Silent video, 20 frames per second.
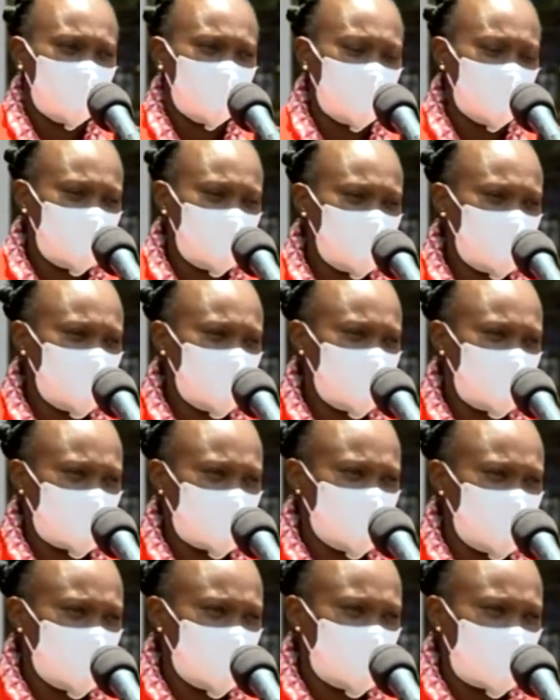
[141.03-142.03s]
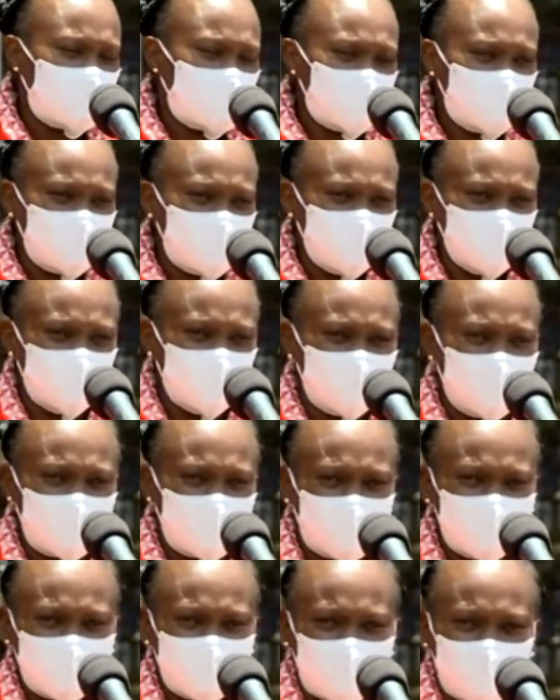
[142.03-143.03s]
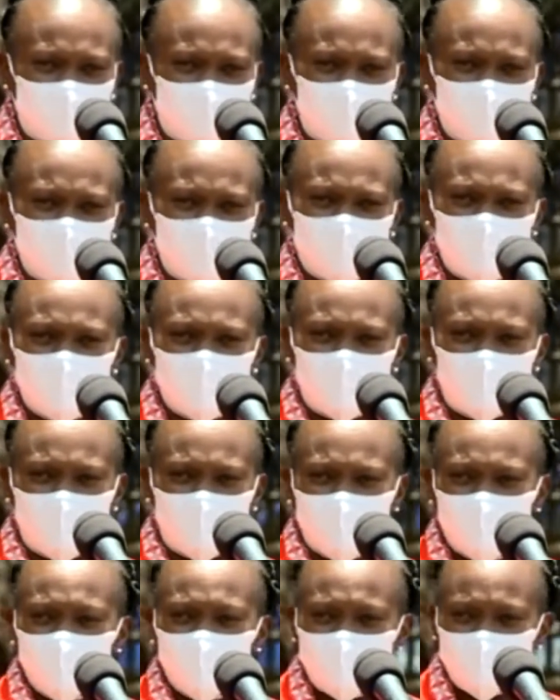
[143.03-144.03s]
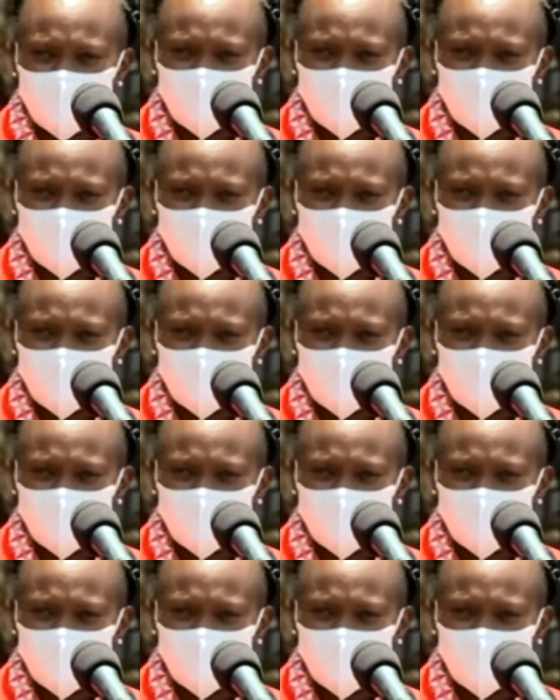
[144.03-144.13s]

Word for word: from hospitals, and from other decision makers that are are